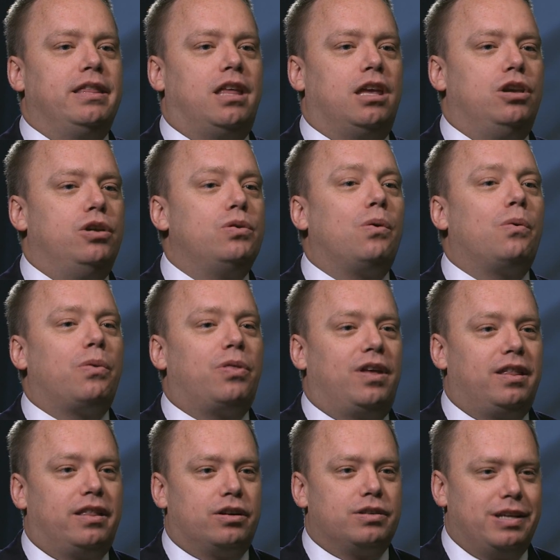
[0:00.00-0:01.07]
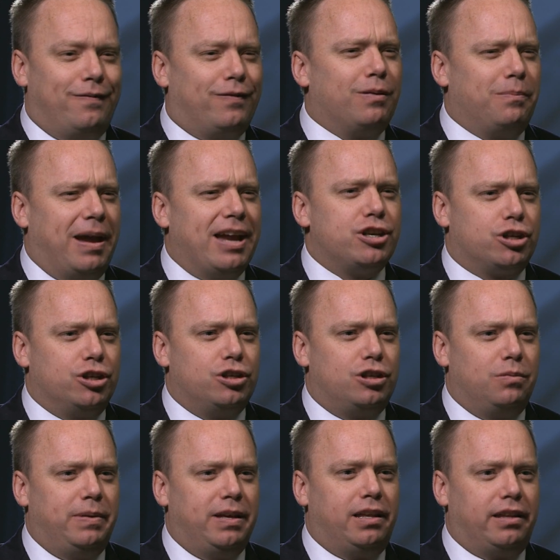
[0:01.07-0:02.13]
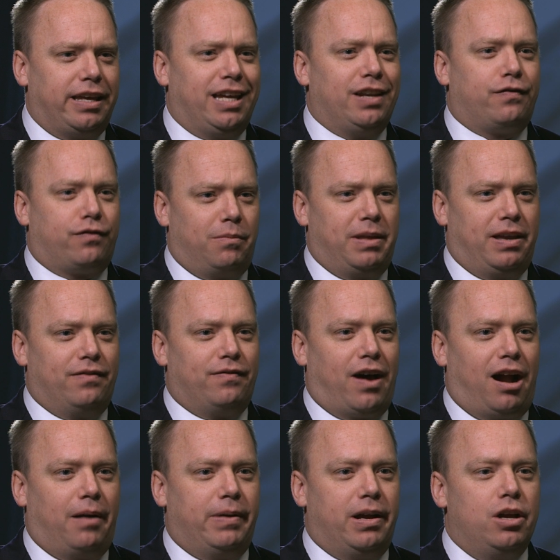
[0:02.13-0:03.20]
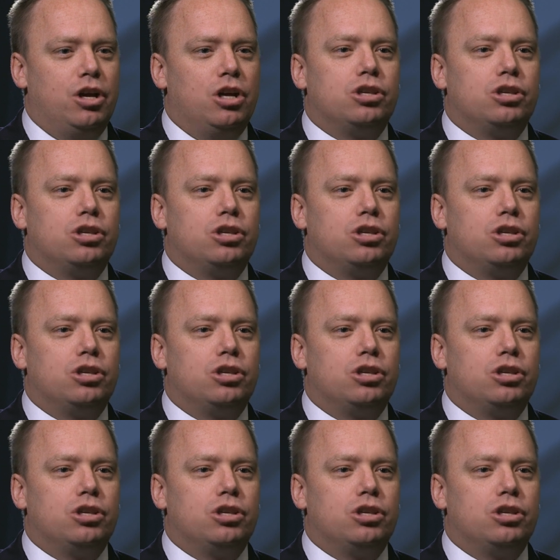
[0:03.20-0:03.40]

that you don't think there's information to be gleaned from the environment.